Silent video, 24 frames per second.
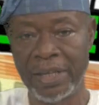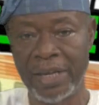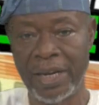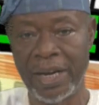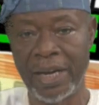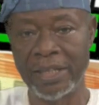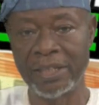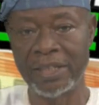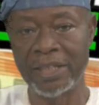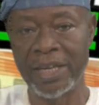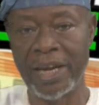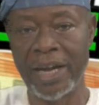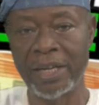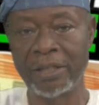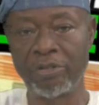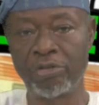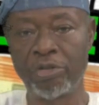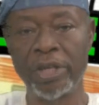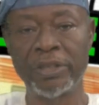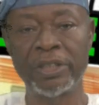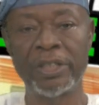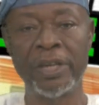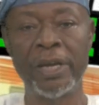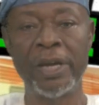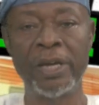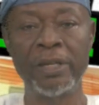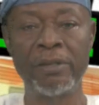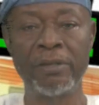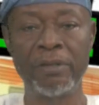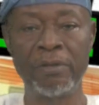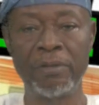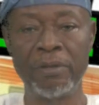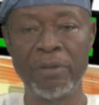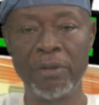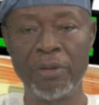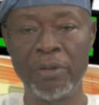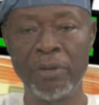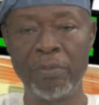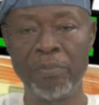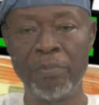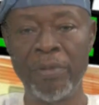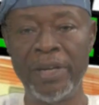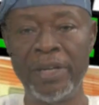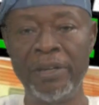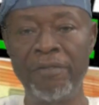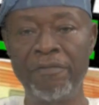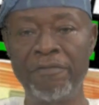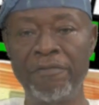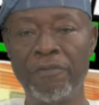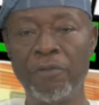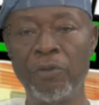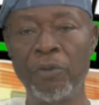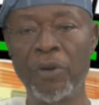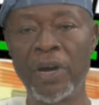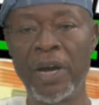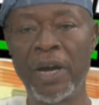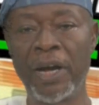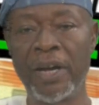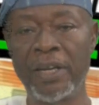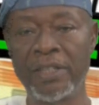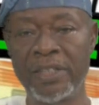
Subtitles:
has attracted many fora,